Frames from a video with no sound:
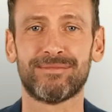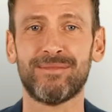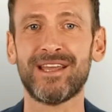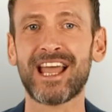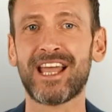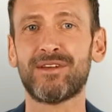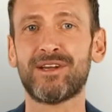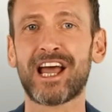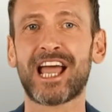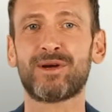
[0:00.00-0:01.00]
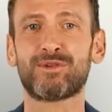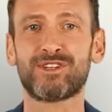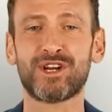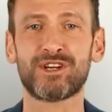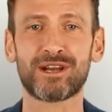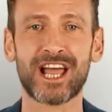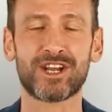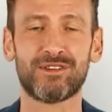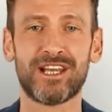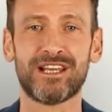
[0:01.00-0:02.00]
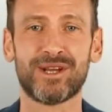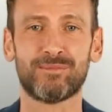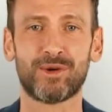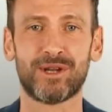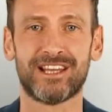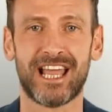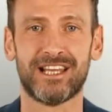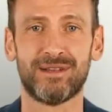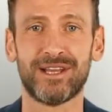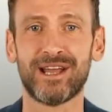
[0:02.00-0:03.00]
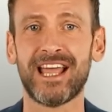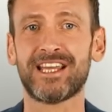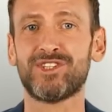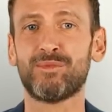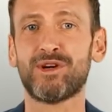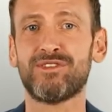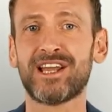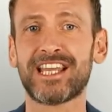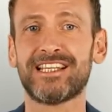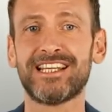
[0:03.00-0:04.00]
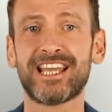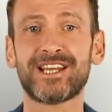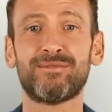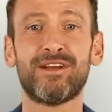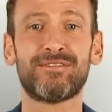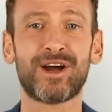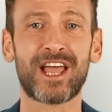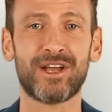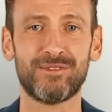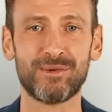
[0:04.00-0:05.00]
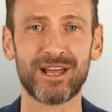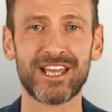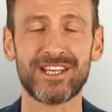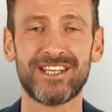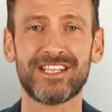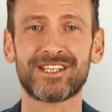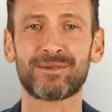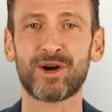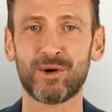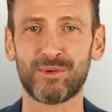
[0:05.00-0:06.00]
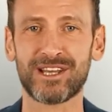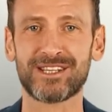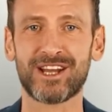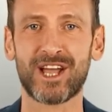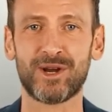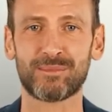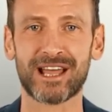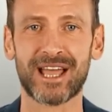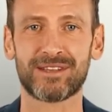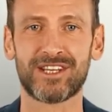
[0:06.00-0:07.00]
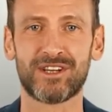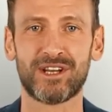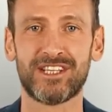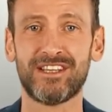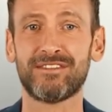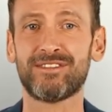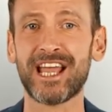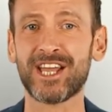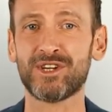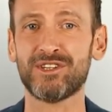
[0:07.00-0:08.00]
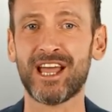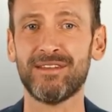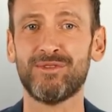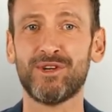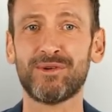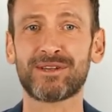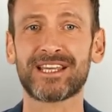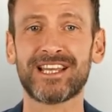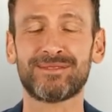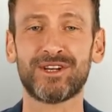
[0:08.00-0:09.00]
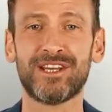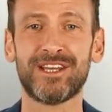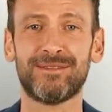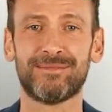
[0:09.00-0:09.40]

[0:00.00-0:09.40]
Now, I will show you how you can import document lines when you got a CSV file from any system. We start with having a look at the file you got from your business partner.